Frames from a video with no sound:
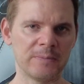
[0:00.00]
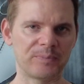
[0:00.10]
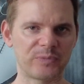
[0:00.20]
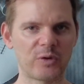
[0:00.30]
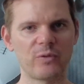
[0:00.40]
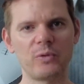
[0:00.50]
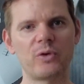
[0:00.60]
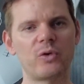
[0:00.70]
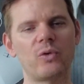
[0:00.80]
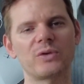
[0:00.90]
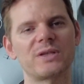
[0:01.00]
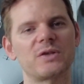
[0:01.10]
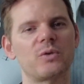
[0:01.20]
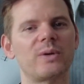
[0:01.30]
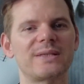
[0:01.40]
the root cause
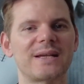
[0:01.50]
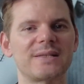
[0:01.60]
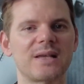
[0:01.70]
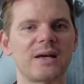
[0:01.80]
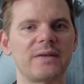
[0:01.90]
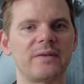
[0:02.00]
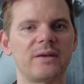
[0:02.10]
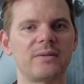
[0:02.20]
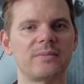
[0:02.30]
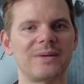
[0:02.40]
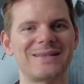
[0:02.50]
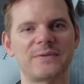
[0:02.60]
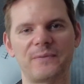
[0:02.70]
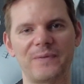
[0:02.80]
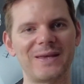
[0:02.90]
is always anxiety. It's
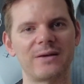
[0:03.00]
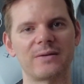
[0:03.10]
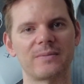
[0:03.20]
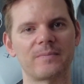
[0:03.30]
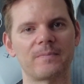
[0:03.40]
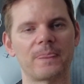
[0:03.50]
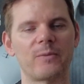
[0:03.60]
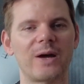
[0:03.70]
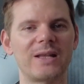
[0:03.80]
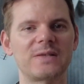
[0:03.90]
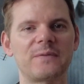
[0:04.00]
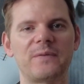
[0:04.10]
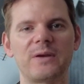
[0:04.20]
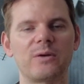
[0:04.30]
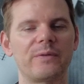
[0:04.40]
fear, right? It's
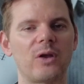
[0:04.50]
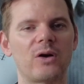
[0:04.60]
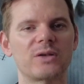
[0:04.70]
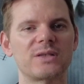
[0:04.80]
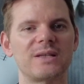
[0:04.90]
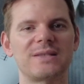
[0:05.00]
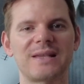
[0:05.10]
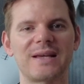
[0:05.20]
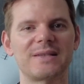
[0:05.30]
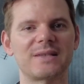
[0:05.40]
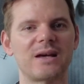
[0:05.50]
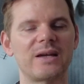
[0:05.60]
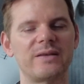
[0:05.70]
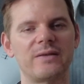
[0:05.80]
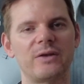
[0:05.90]
fear of loss. It's
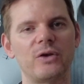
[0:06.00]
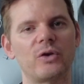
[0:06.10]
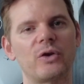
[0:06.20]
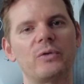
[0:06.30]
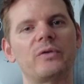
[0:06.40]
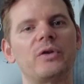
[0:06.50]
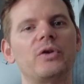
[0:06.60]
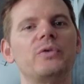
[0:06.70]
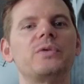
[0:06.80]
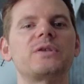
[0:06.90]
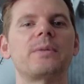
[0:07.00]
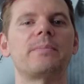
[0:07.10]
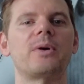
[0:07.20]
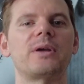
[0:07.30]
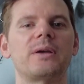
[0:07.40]
anxiety that you're going to lose
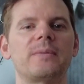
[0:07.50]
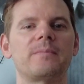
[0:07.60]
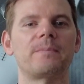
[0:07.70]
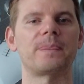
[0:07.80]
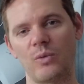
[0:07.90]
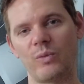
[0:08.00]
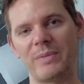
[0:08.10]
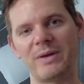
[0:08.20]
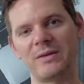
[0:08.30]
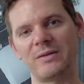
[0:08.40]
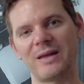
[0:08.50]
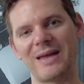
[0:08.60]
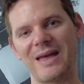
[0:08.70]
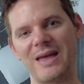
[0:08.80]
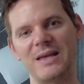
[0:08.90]
somebody. Women
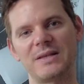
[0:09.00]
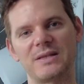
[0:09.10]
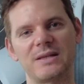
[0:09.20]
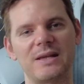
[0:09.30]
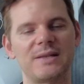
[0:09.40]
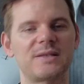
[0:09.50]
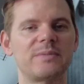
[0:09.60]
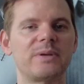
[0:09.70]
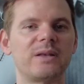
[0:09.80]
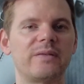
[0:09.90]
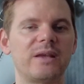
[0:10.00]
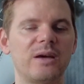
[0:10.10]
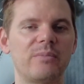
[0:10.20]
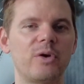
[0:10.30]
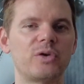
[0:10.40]
hate instability,
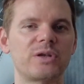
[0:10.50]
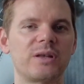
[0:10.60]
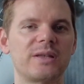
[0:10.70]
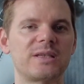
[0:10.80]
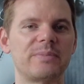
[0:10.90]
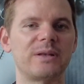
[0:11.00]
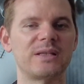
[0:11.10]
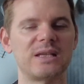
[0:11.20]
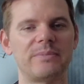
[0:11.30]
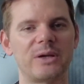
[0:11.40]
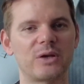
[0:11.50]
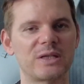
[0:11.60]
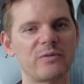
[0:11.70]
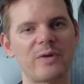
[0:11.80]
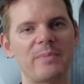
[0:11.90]
emotional instability,
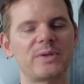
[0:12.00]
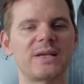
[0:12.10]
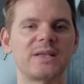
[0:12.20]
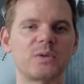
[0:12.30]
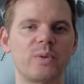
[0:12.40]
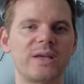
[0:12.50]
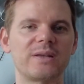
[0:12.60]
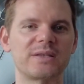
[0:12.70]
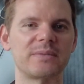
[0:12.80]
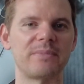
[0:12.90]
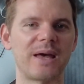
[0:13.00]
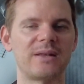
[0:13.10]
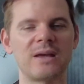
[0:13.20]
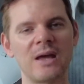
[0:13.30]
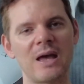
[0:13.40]
because it represents weakness in
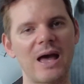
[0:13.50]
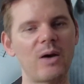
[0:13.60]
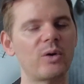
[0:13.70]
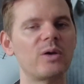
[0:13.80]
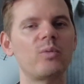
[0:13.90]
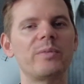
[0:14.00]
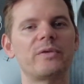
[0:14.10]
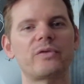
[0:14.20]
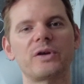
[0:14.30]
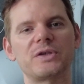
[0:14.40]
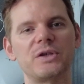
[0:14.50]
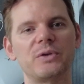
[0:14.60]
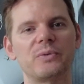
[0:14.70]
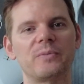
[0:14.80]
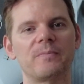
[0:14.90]
men. How can a woman trust
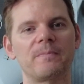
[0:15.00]
you